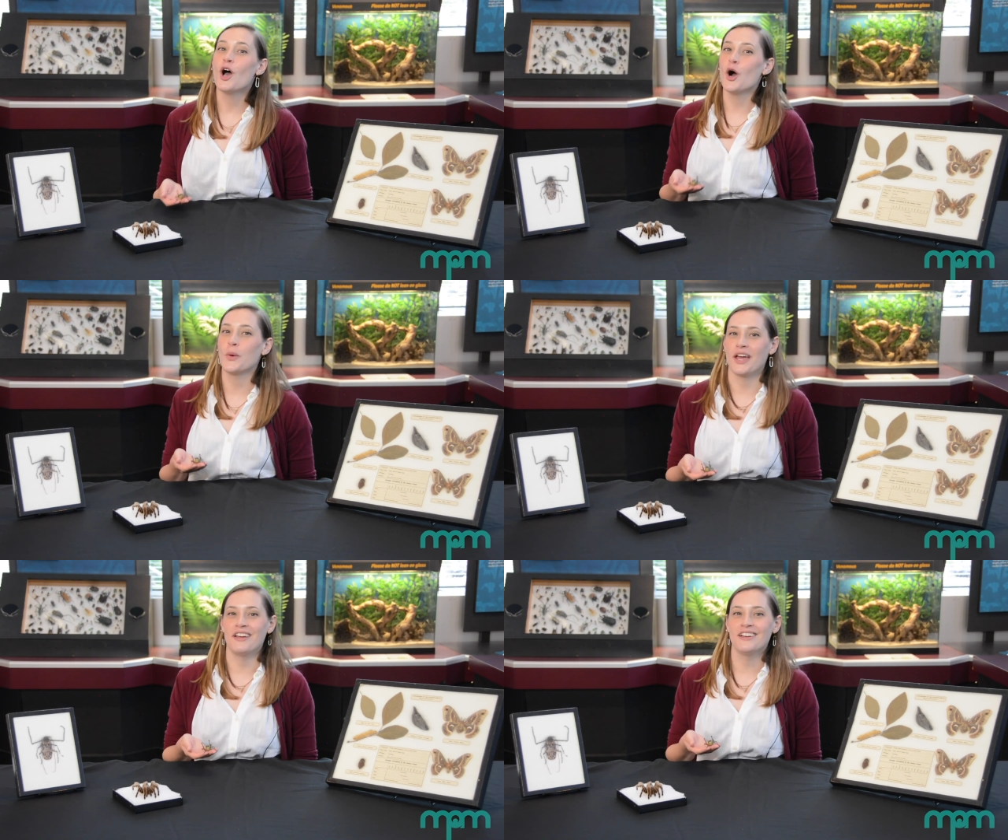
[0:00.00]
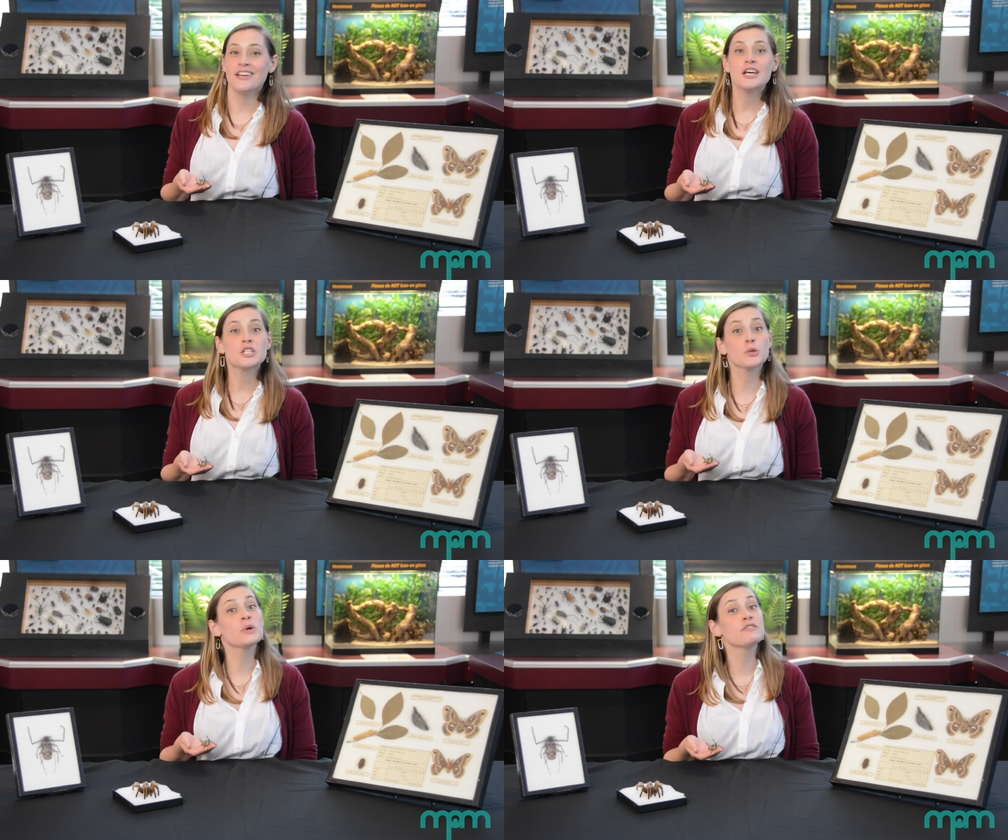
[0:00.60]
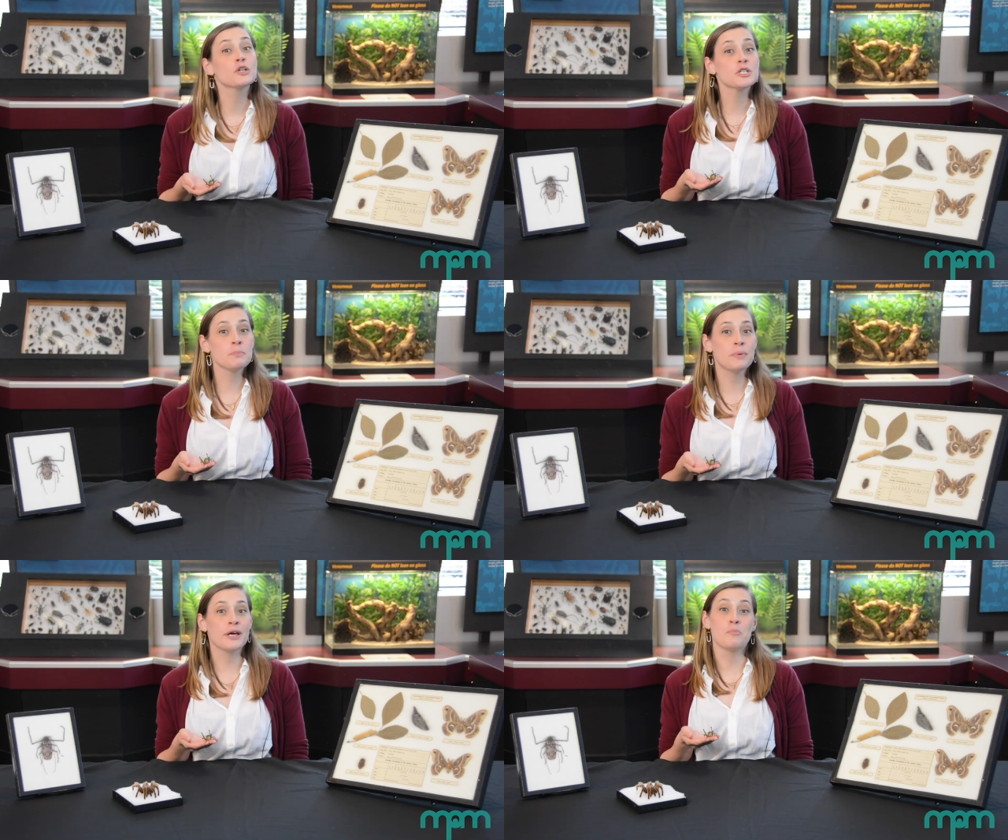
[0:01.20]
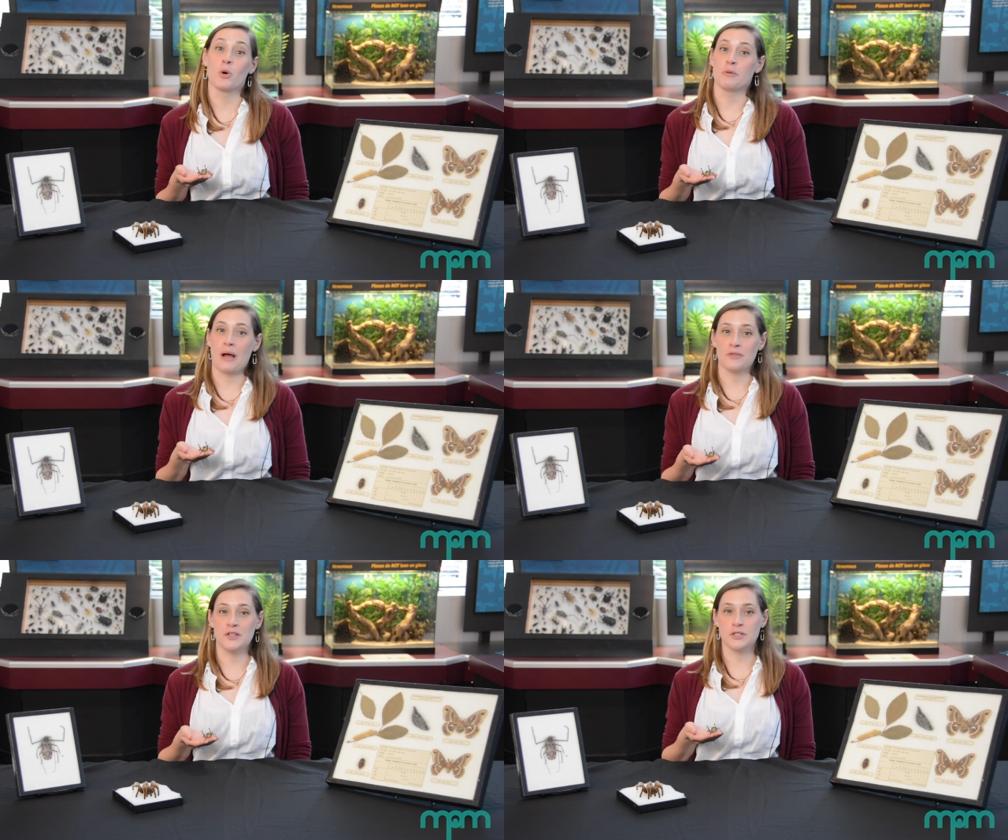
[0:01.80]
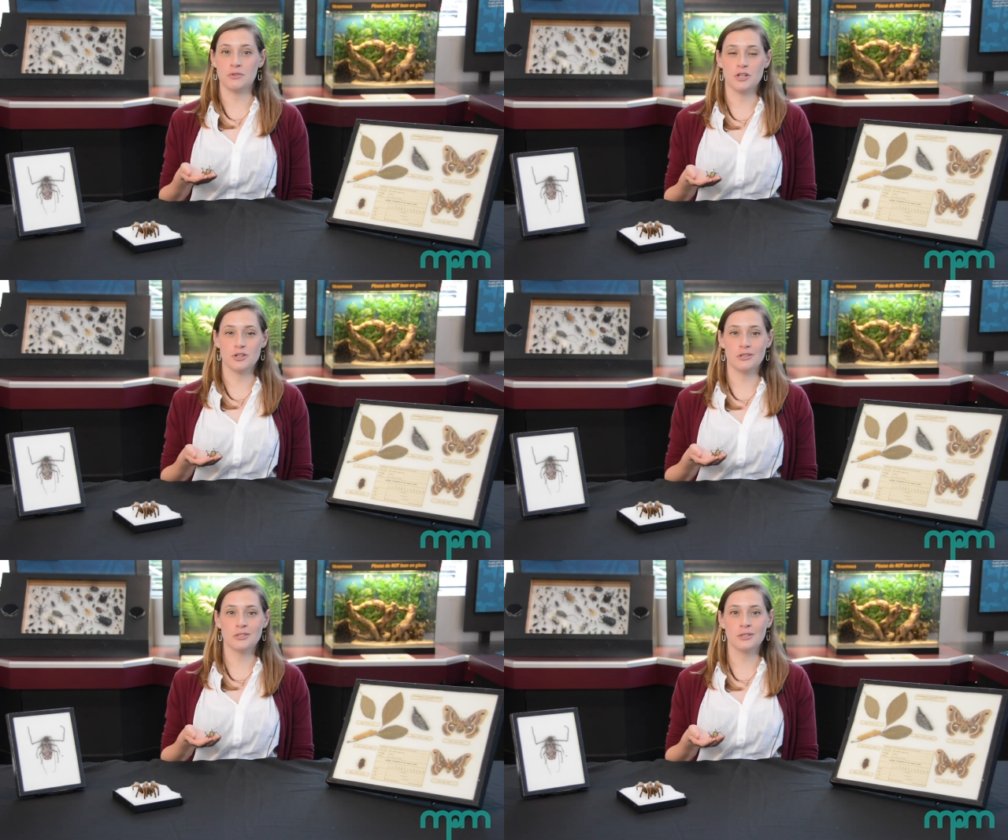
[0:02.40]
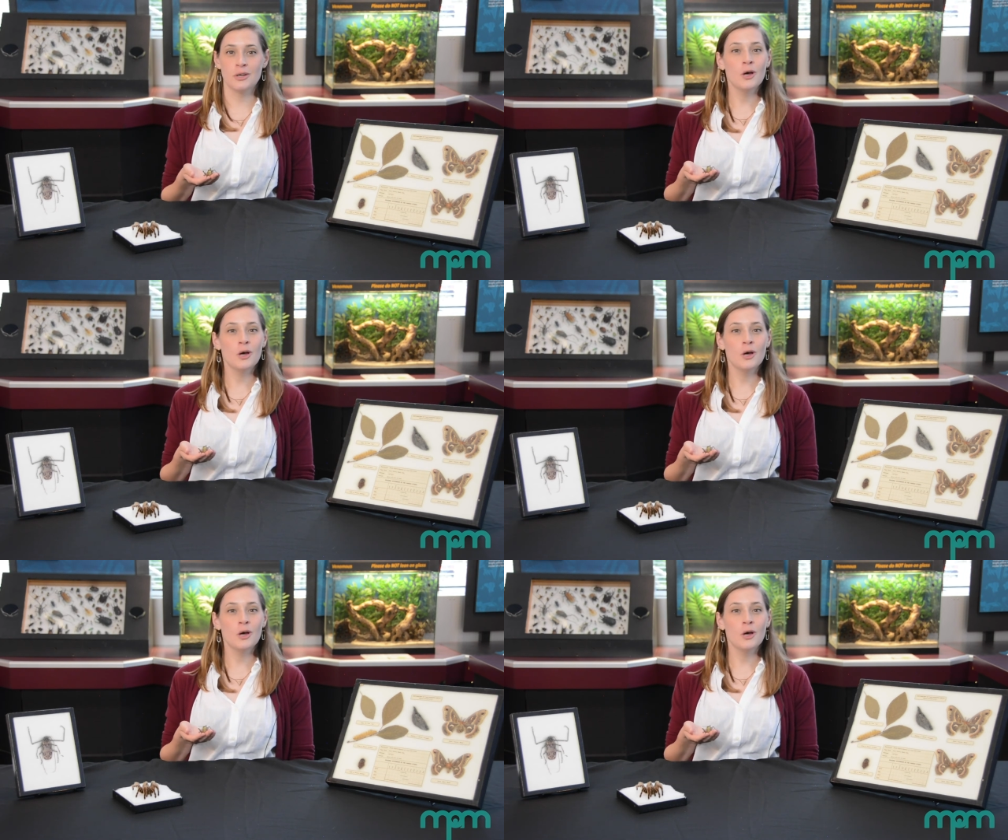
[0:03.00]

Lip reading: Okay, so we've learned a bit more about these creatures.